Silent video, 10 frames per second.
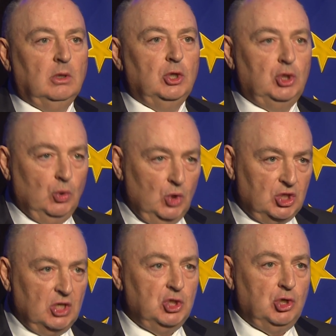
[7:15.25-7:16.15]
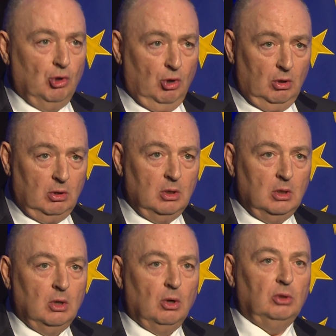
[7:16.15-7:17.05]
Jewish NGO,
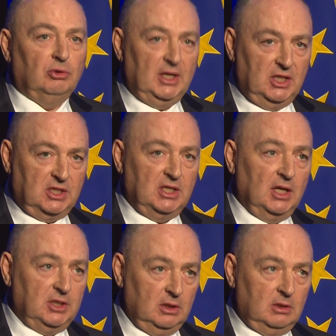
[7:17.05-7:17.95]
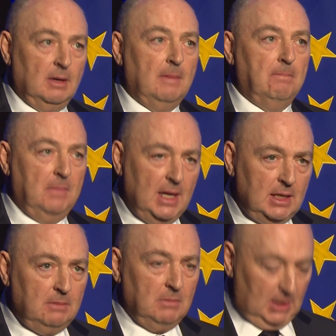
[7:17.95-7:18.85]
already started
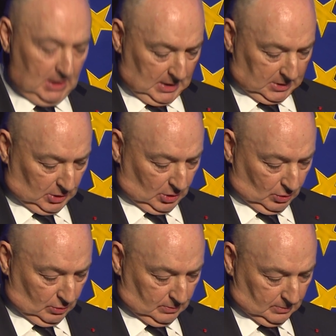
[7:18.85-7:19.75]
many, many years ago.